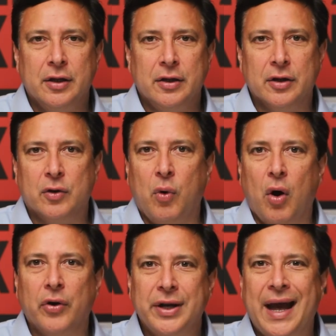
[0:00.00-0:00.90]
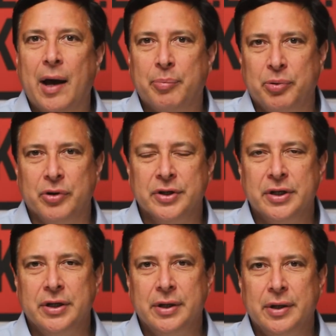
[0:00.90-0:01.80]
the quality output
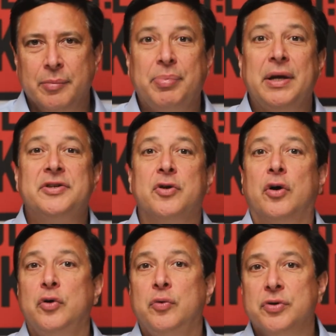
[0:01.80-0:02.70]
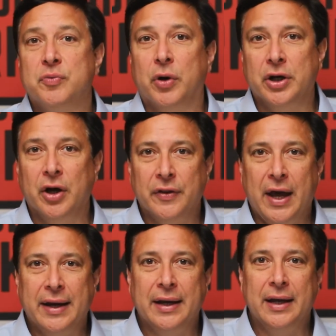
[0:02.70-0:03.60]
based on who was working on
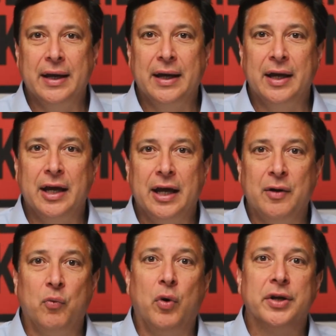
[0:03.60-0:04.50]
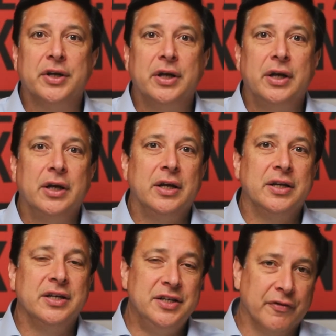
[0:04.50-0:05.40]
that and what
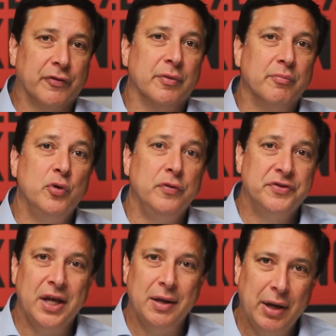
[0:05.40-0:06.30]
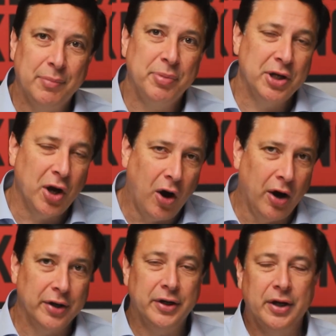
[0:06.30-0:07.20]
different moves they made
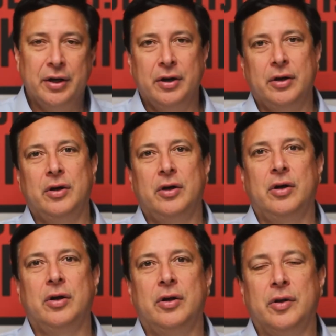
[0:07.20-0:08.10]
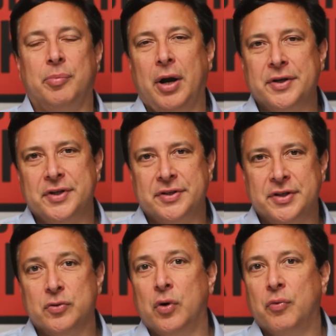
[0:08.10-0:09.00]
beyond the
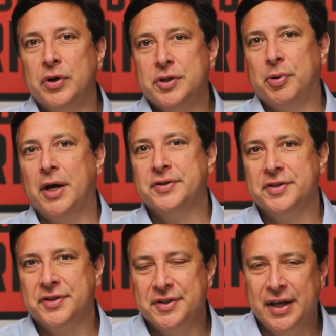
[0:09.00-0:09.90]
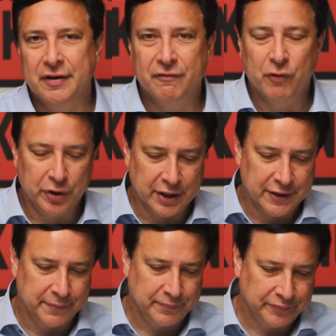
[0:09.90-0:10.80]
processes or which processes they
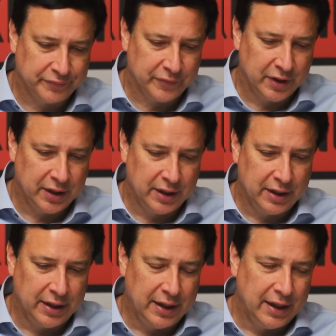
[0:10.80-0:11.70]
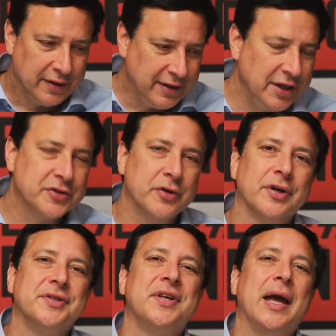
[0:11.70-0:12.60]
avoided. These are
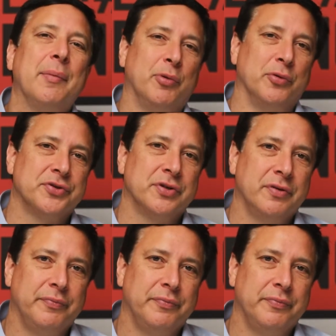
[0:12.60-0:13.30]
examples